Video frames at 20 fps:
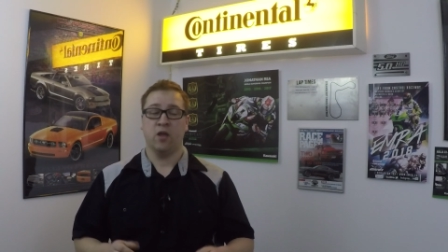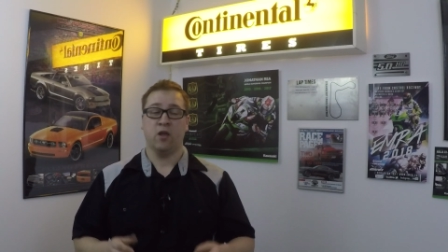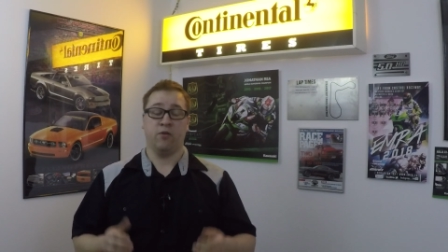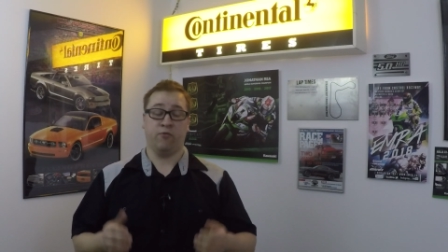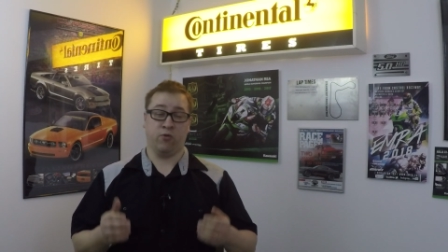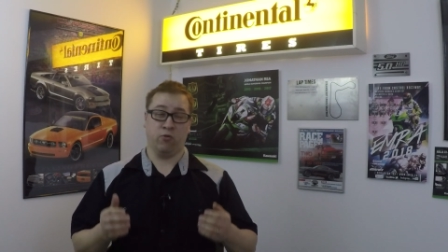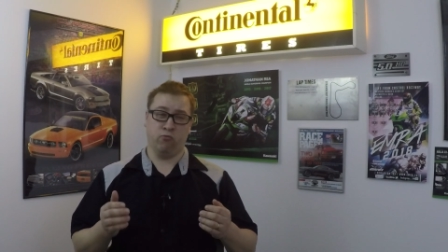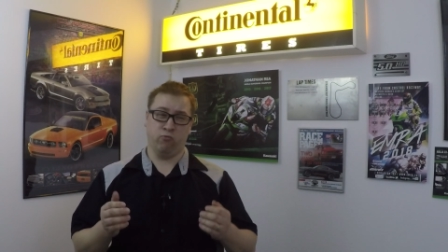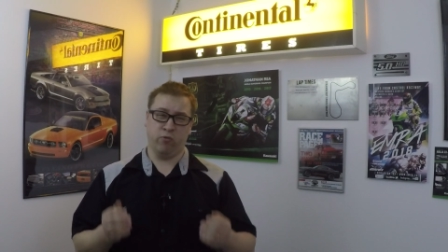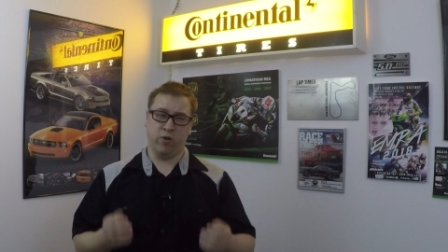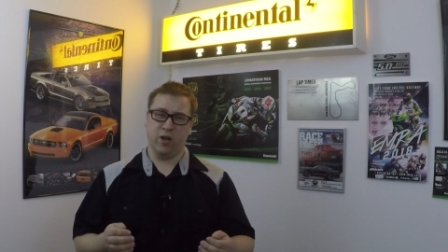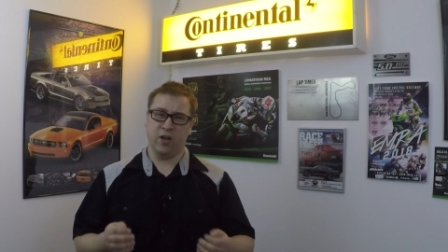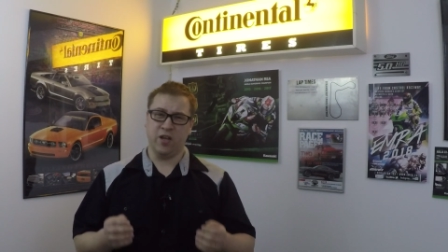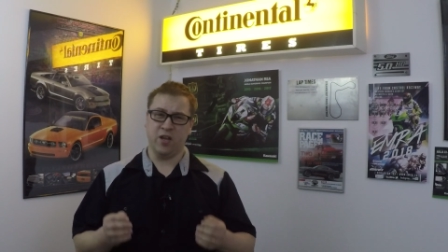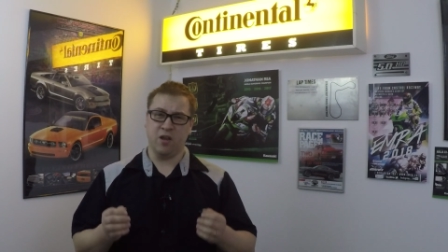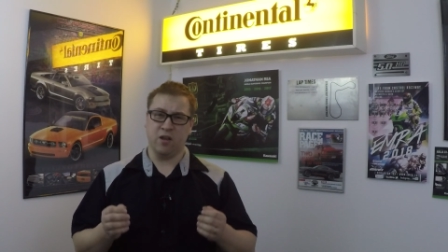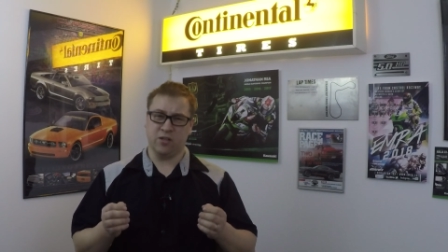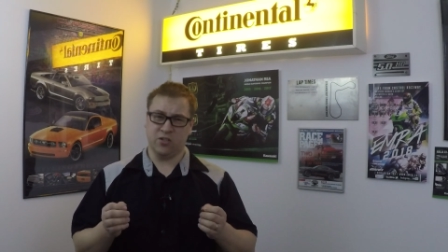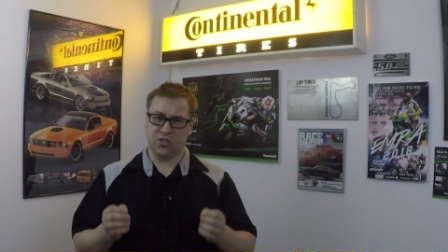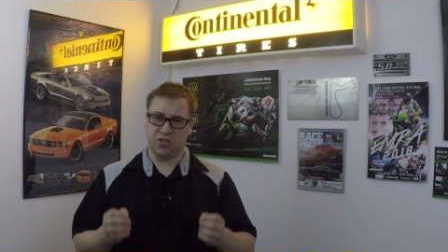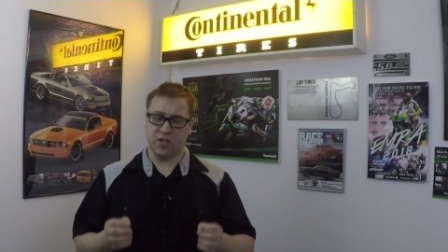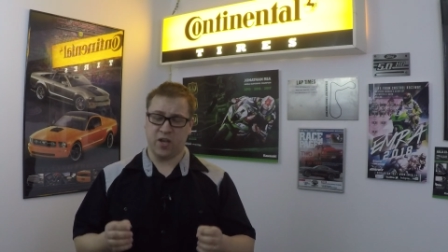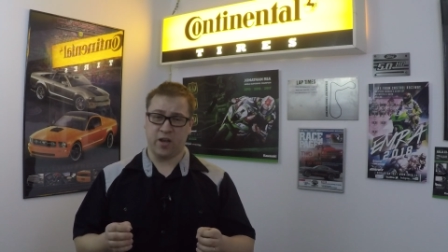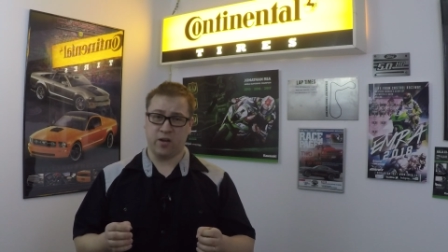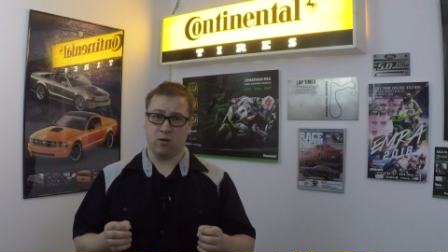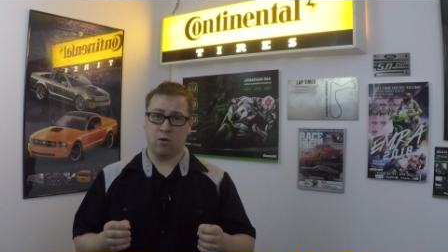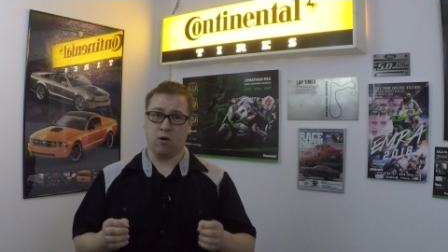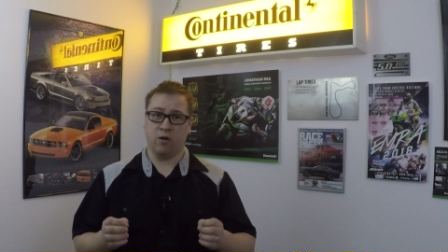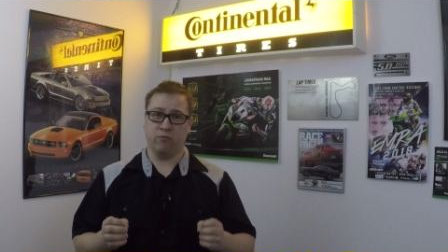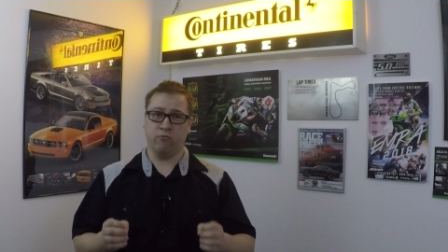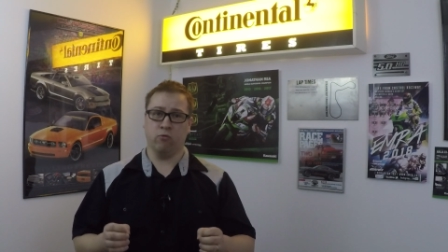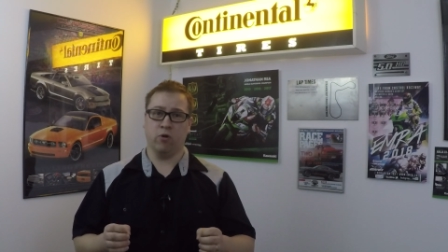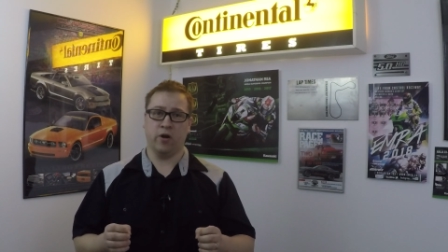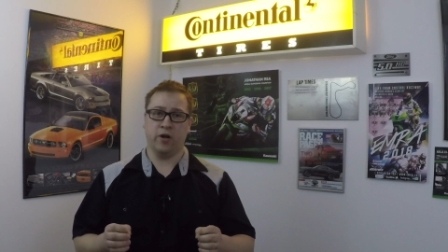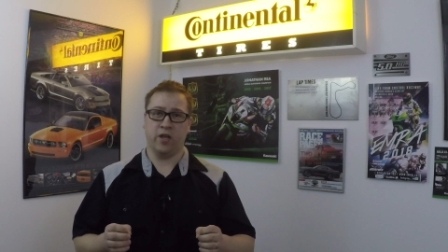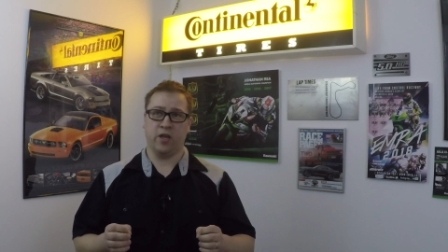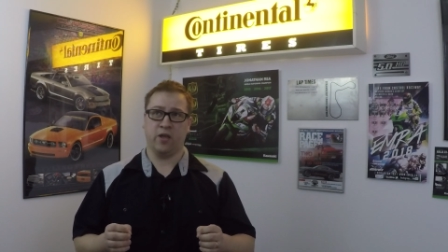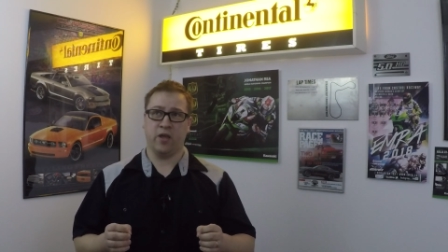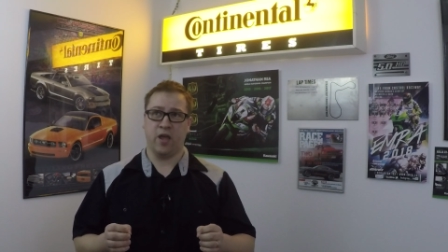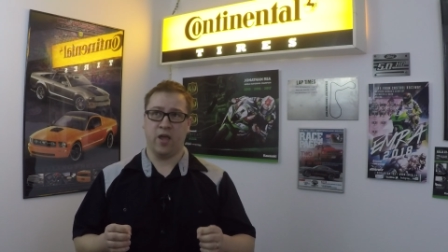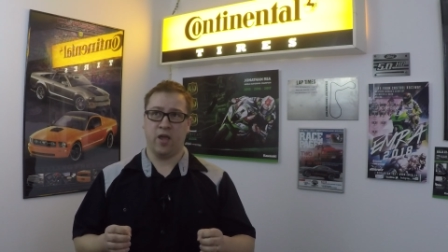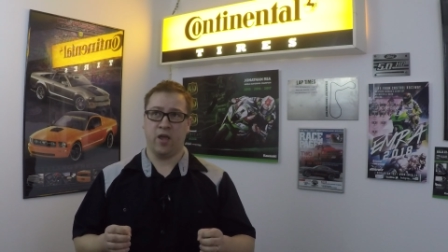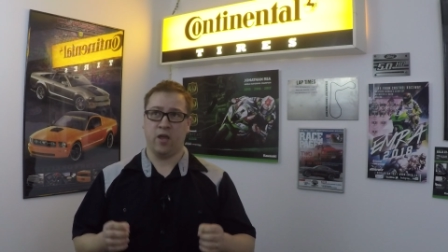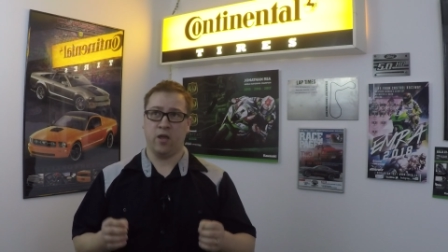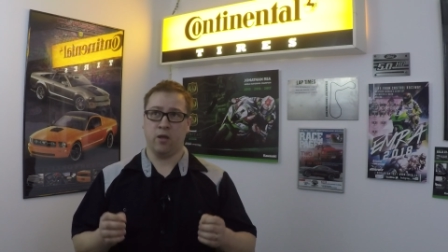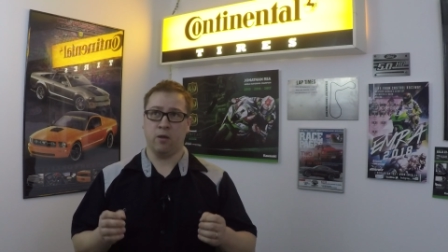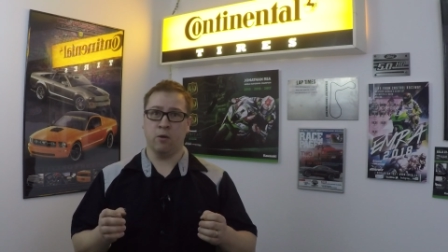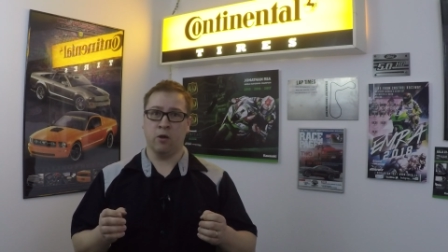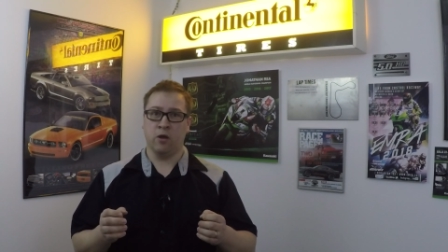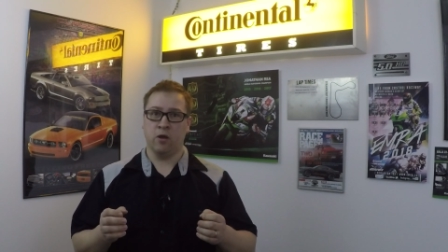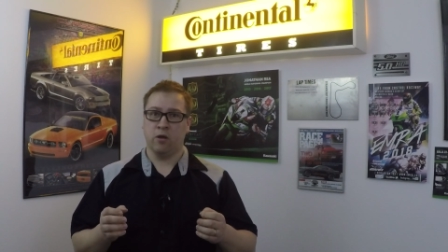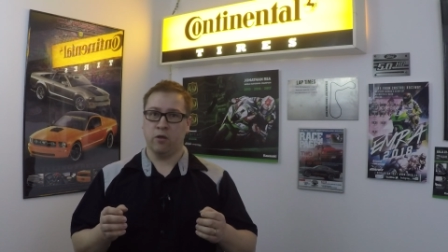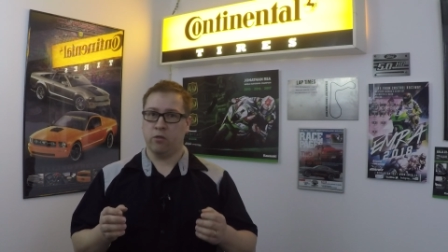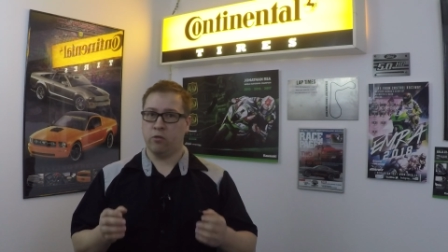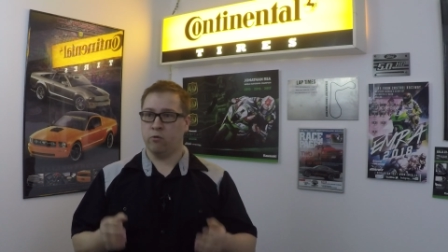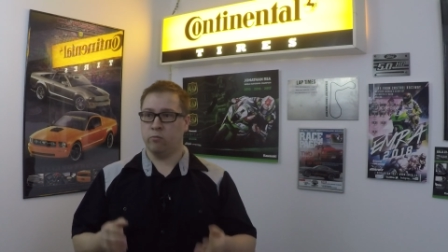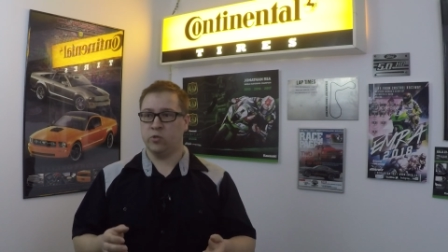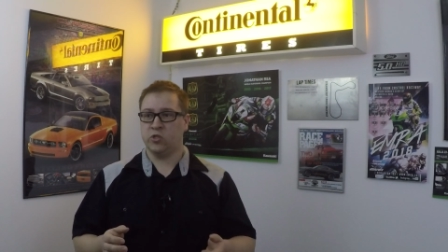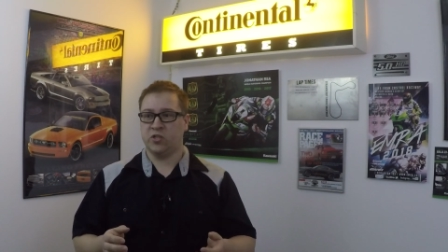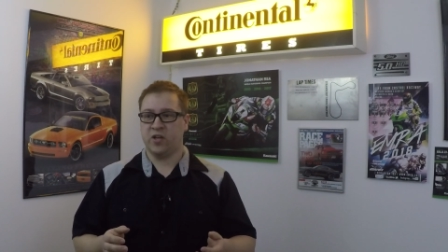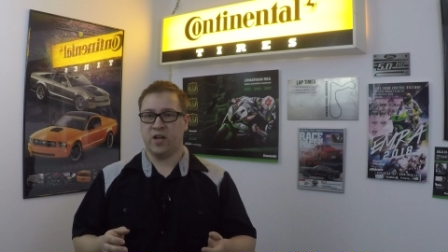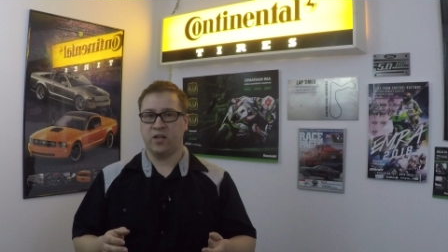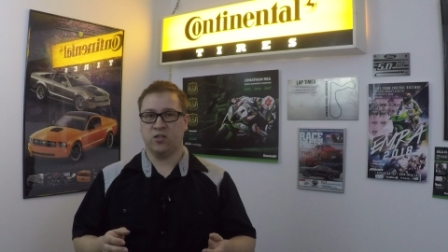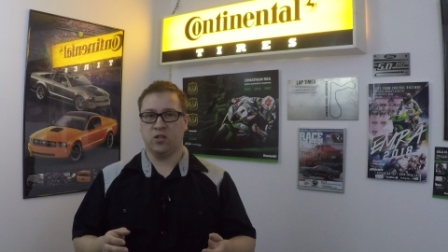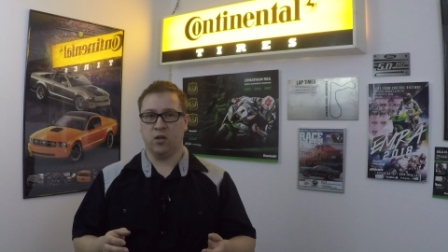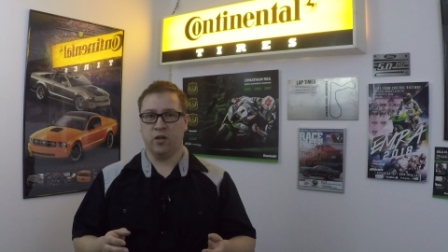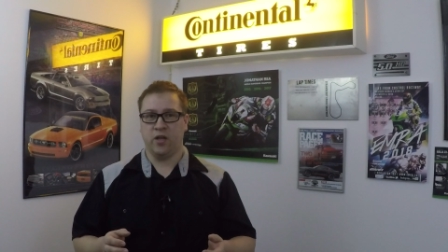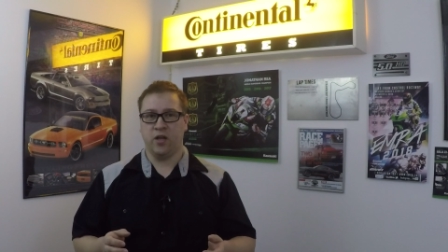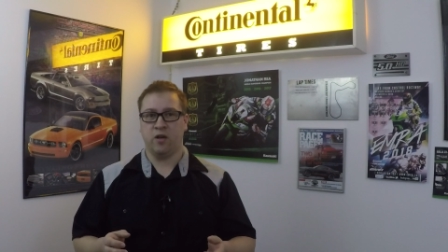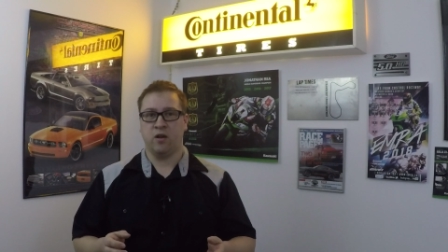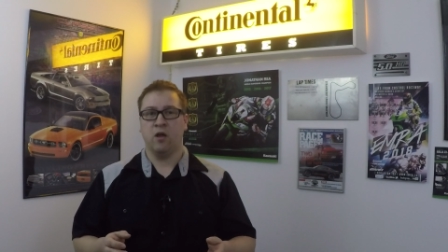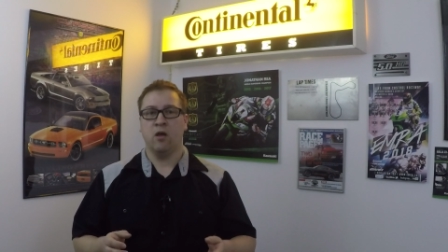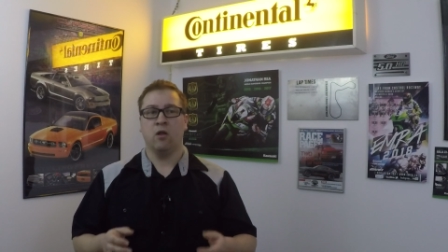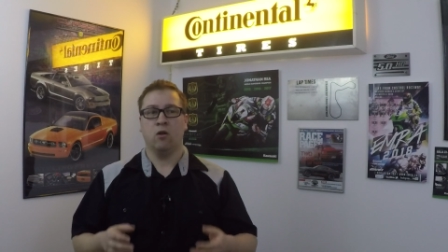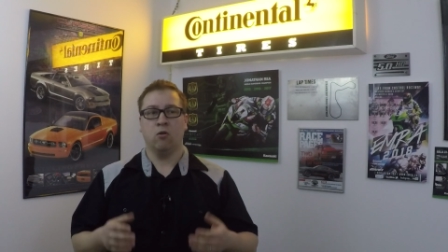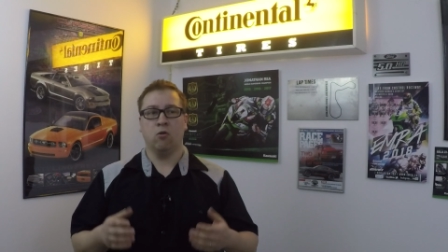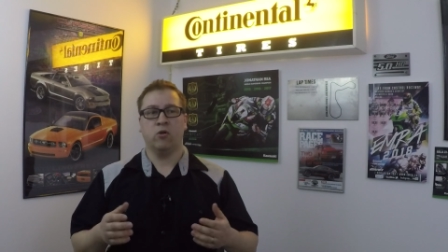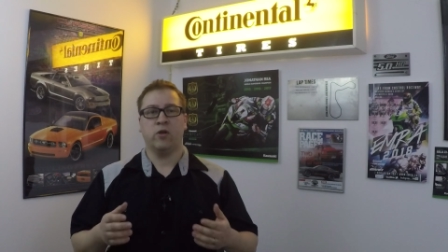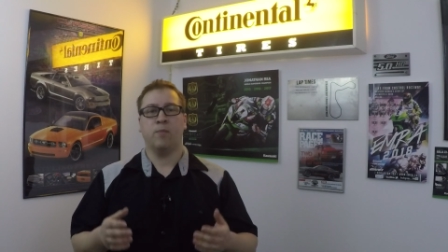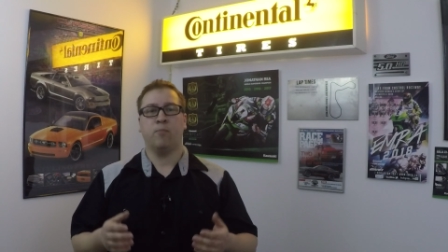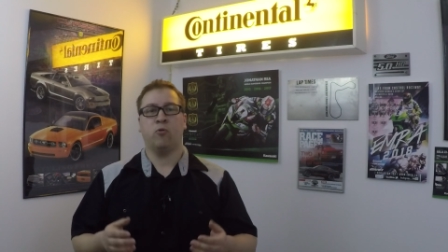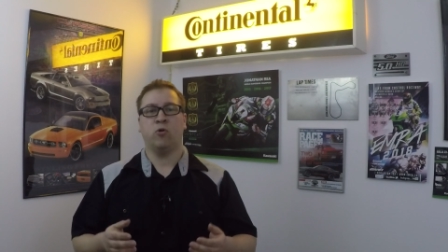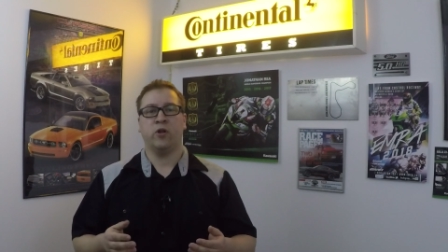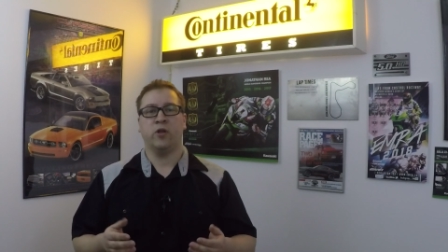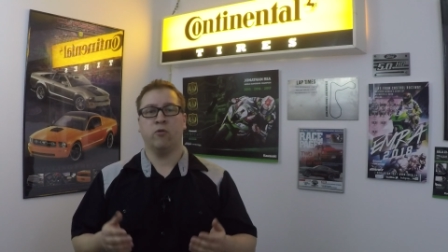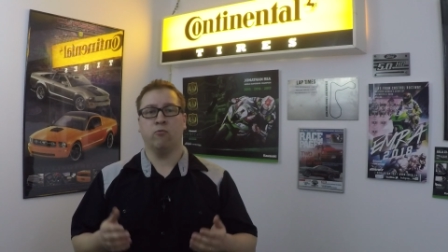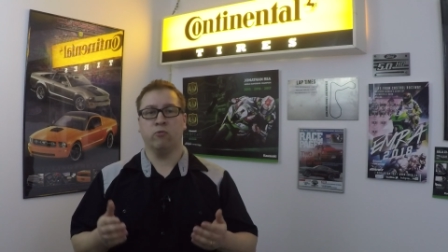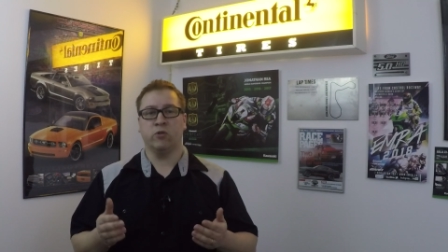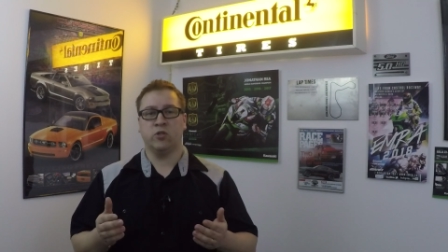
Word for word: If you're really set on running a thermostat delete, look at putting a